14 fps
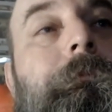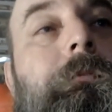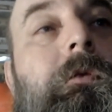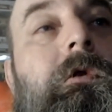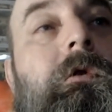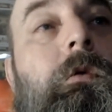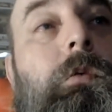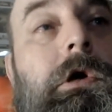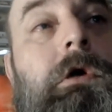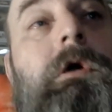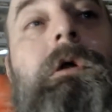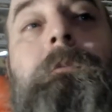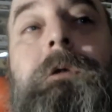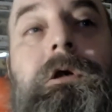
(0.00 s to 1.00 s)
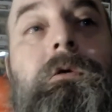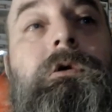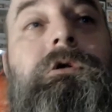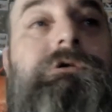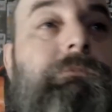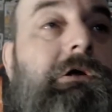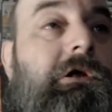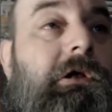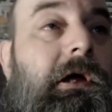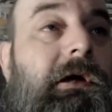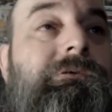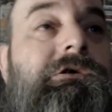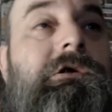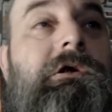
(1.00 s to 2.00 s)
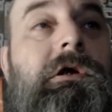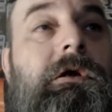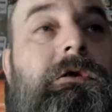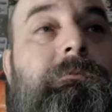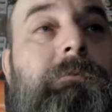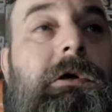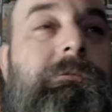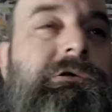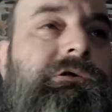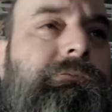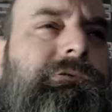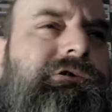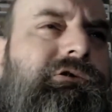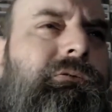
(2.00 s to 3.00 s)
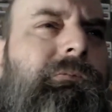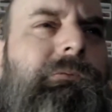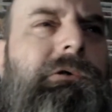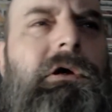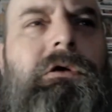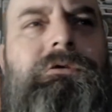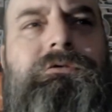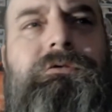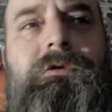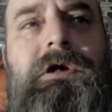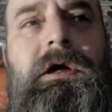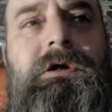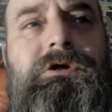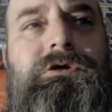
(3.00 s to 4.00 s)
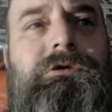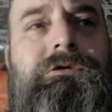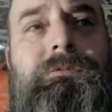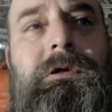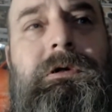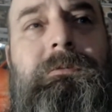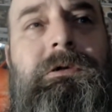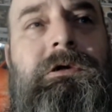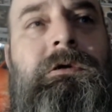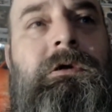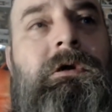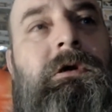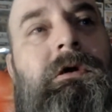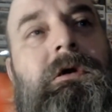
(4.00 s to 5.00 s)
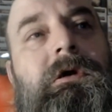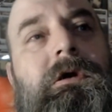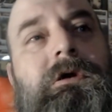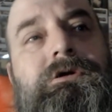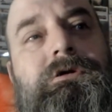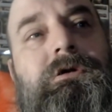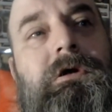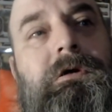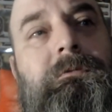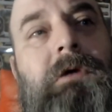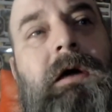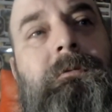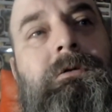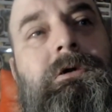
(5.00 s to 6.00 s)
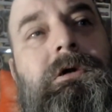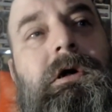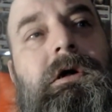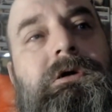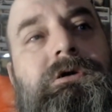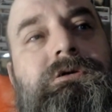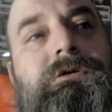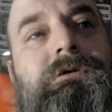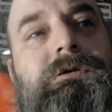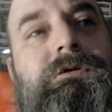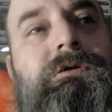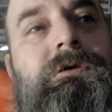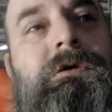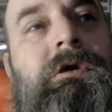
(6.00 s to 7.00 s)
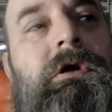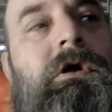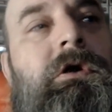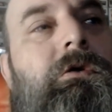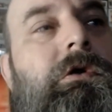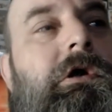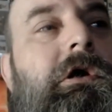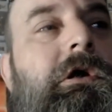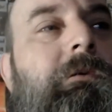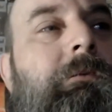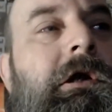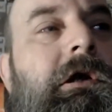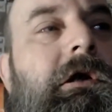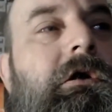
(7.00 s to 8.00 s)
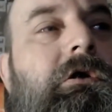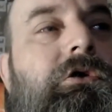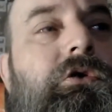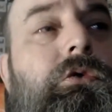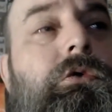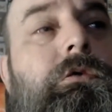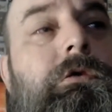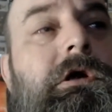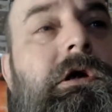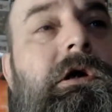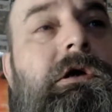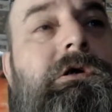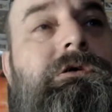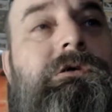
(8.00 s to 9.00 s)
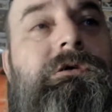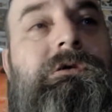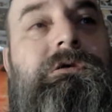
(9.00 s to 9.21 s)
We are going to be doing some collabs together, maybe some Zoom calls reactions, maybe, or Streamlab reactions, where him and I are dual reactions.